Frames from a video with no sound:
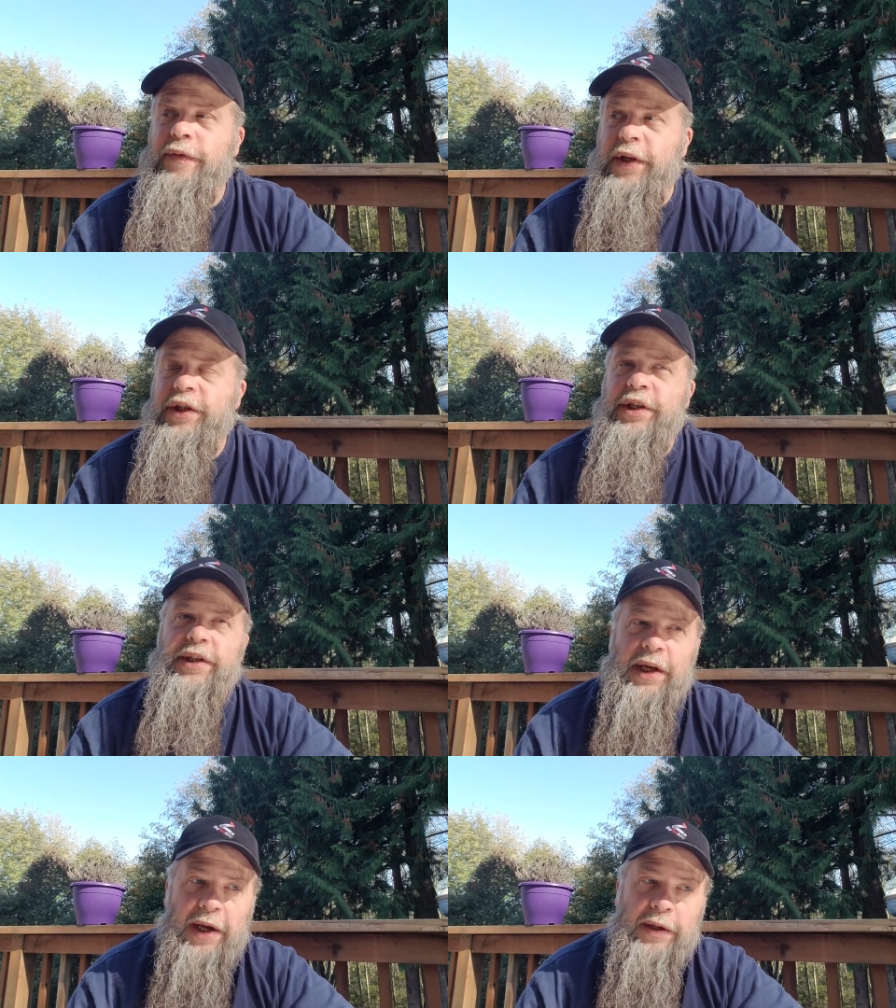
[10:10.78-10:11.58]

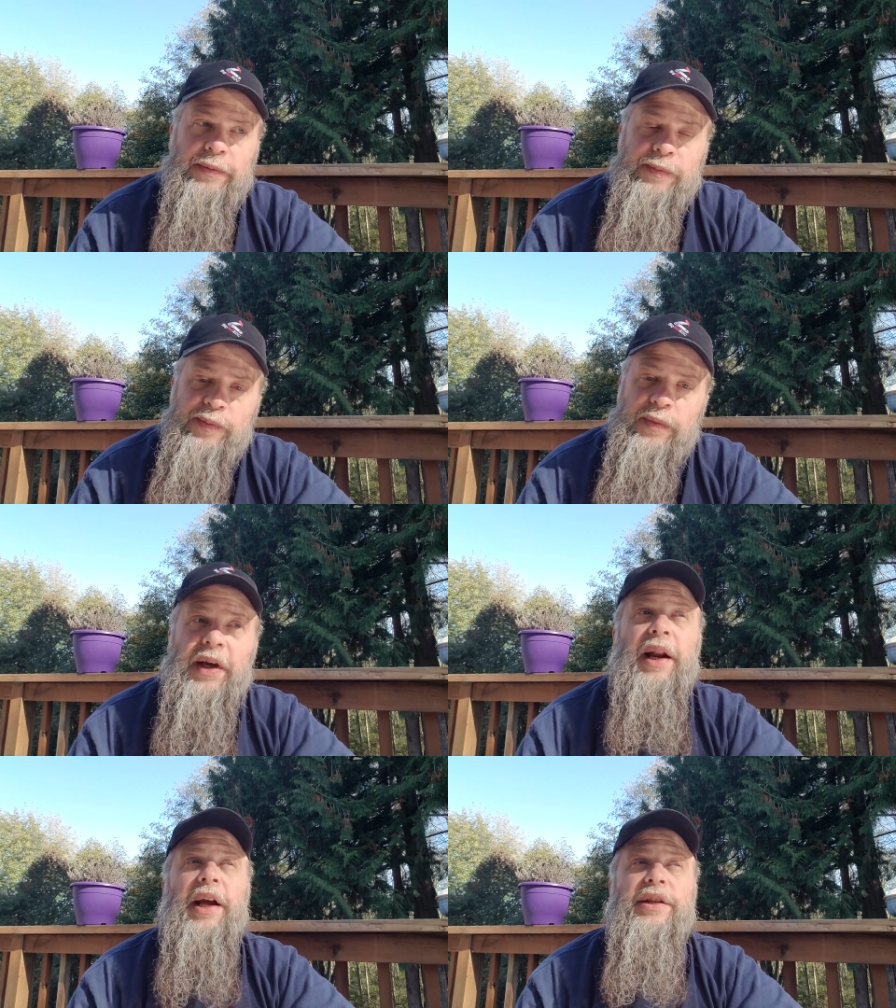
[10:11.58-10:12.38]
VG10
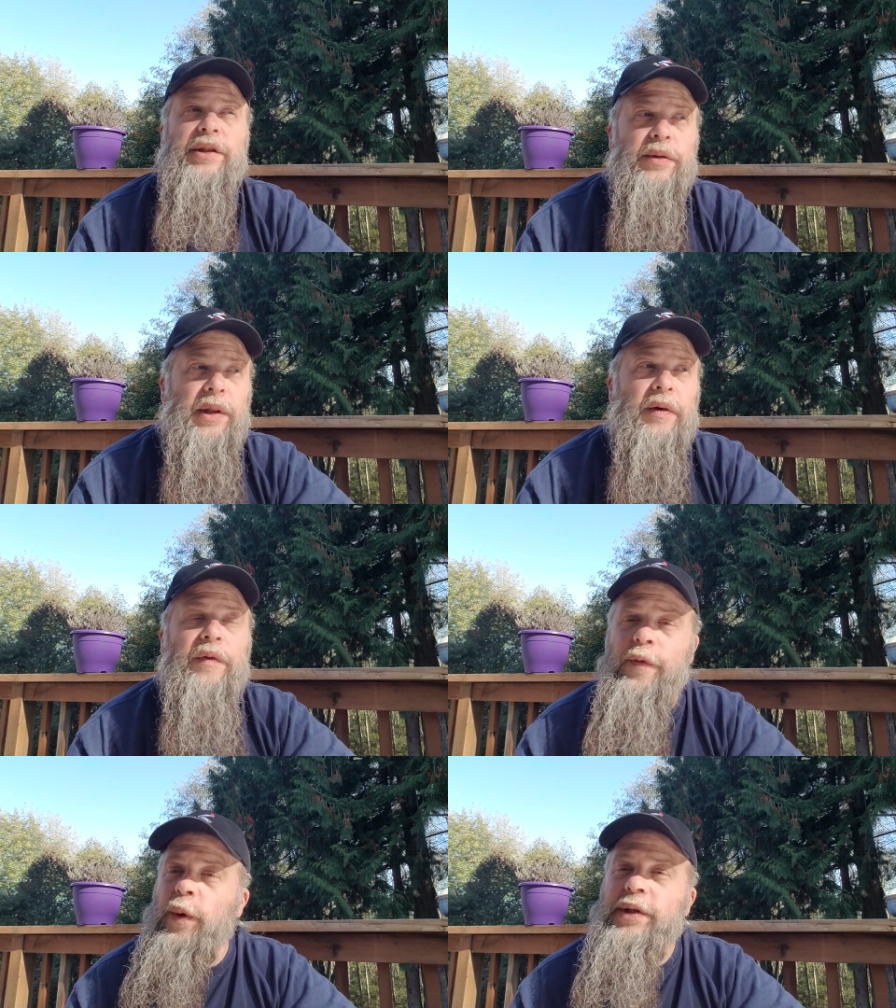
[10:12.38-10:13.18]
and I do love
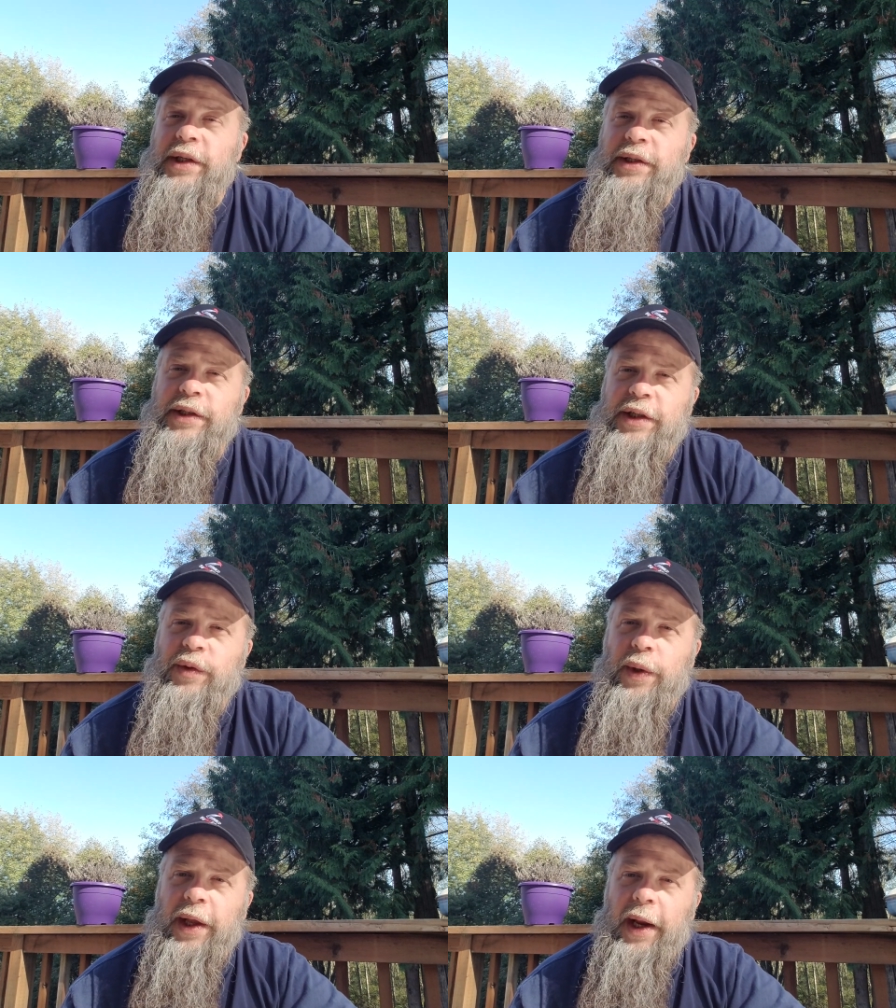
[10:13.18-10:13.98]

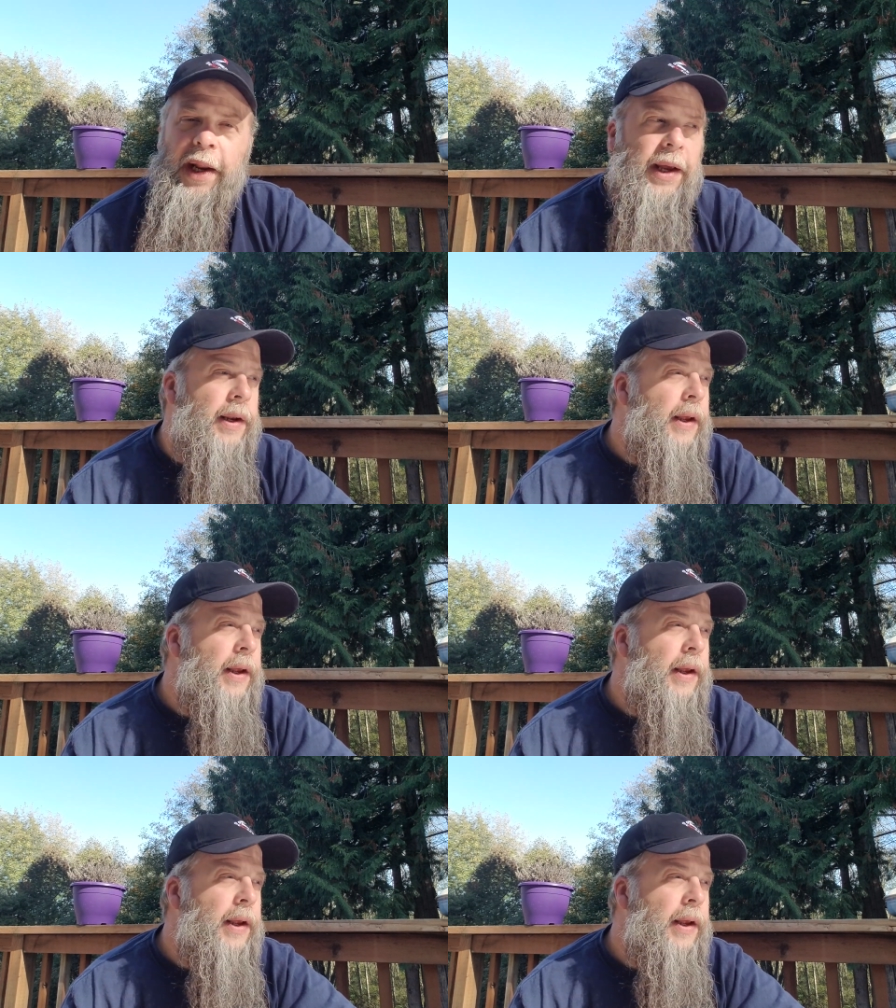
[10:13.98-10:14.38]
14C28N.